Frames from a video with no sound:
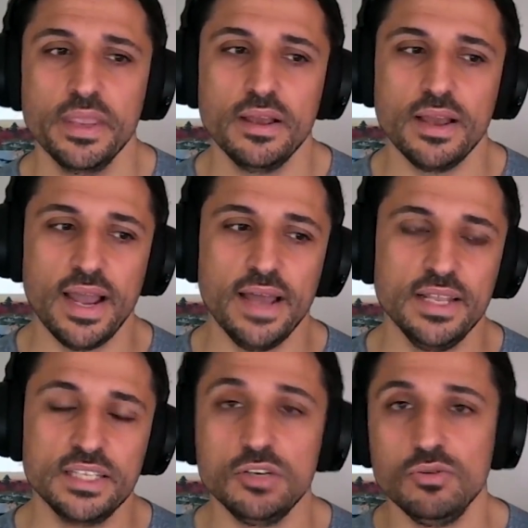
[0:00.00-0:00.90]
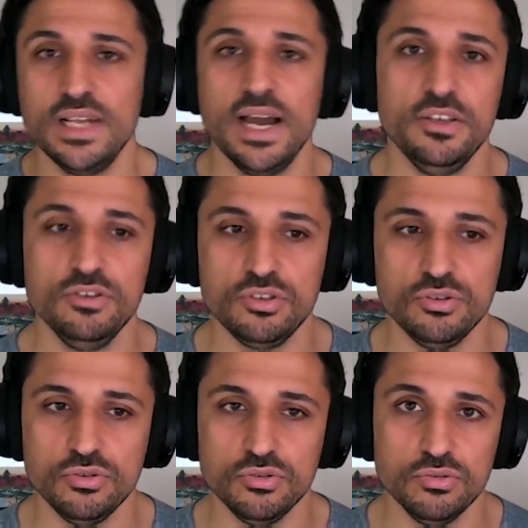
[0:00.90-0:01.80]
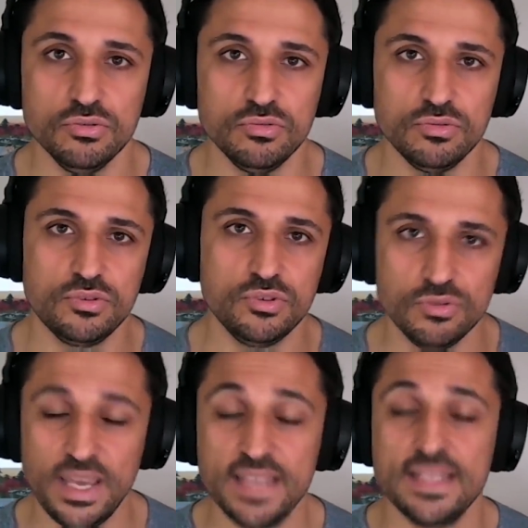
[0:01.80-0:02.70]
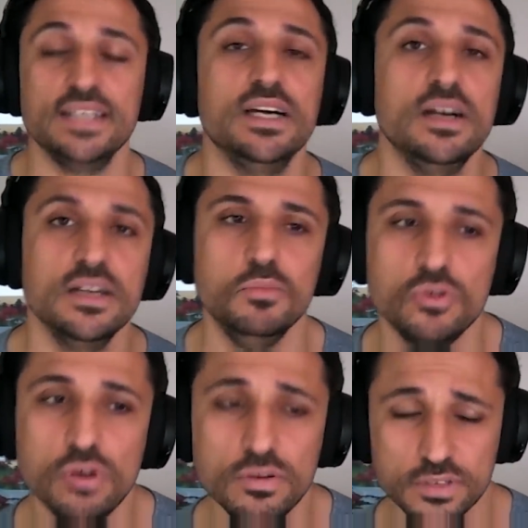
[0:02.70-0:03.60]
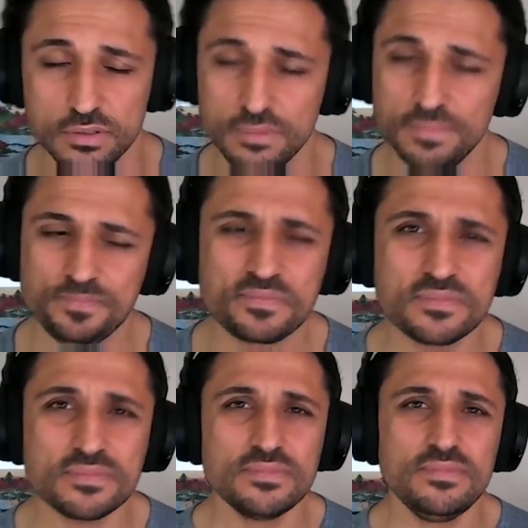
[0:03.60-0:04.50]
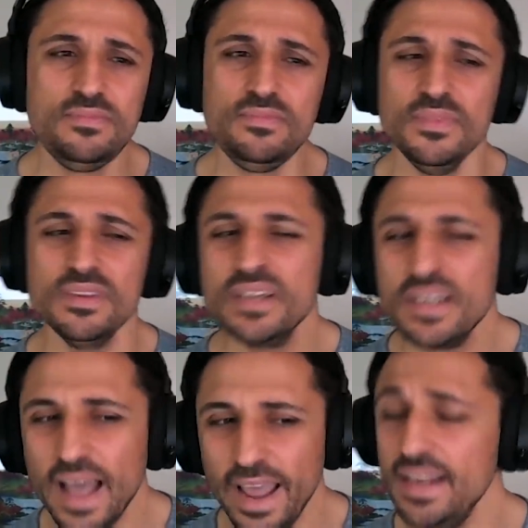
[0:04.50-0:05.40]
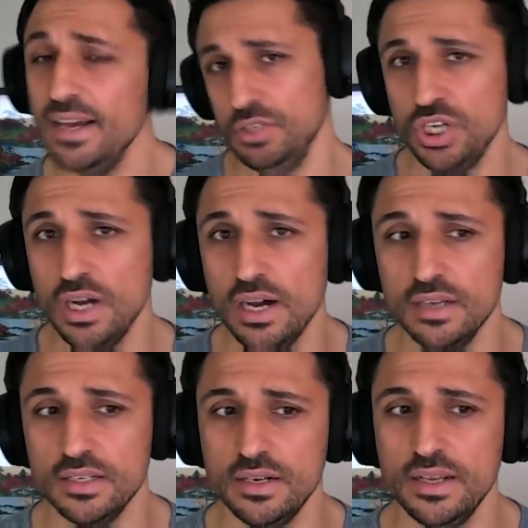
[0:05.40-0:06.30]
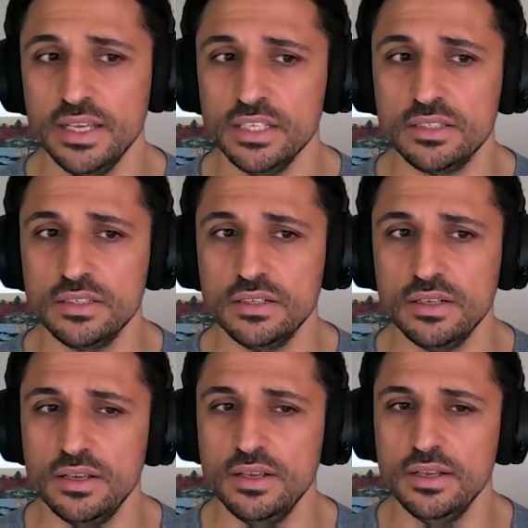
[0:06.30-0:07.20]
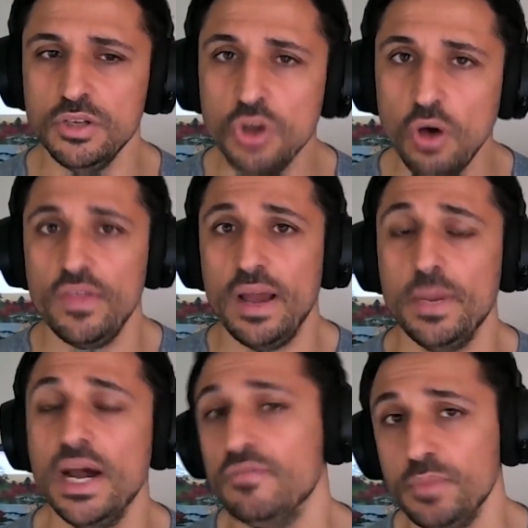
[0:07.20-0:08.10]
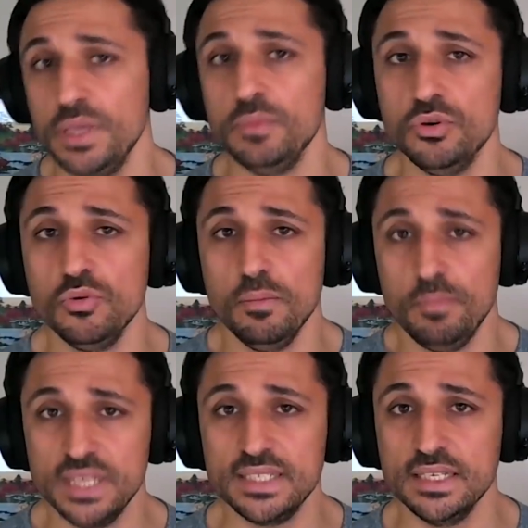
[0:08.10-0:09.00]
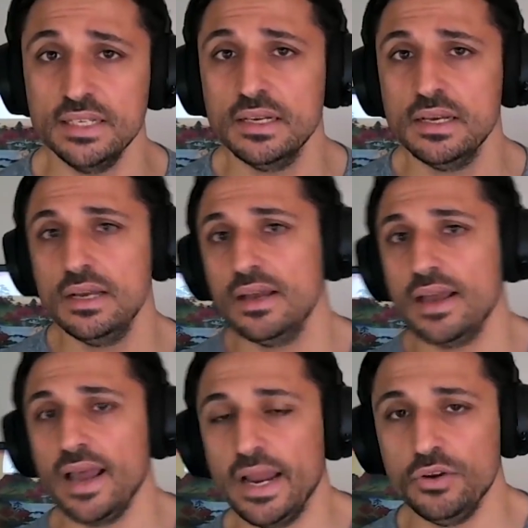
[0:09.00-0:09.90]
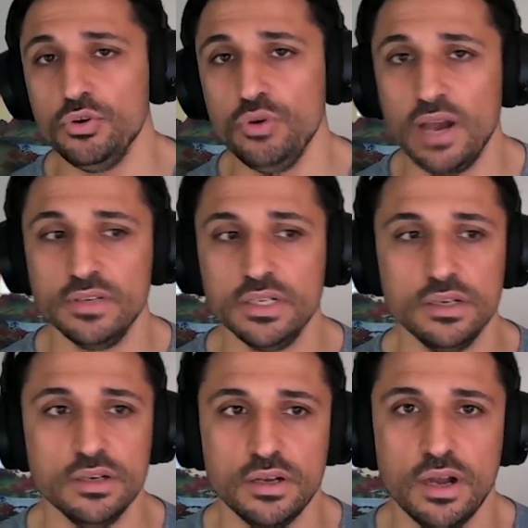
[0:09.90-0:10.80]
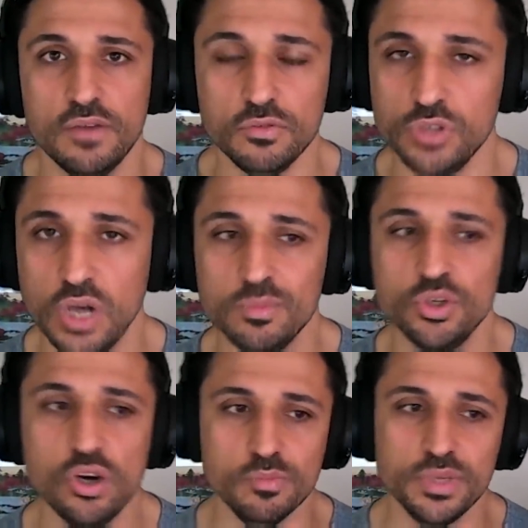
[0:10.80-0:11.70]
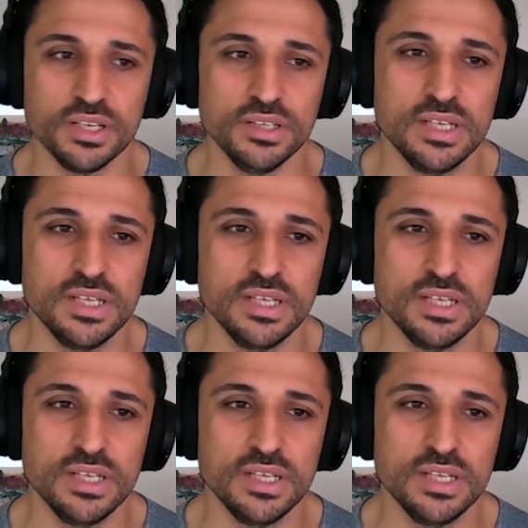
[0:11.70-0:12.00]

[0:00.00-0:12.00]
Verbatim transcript: and that's going to allow you to to hit that target more often eight hour chart is not that bad for people who are busy and who have a, a full-time job because